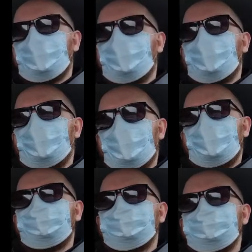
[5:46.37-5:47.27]

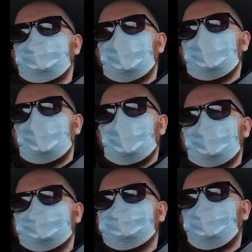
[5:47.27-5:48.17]

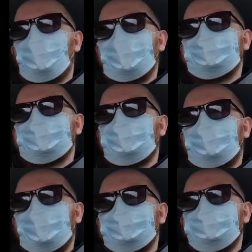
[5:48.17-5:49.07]
And it's when to go
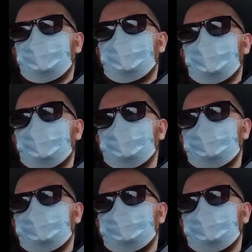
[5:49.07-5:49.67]
back to work,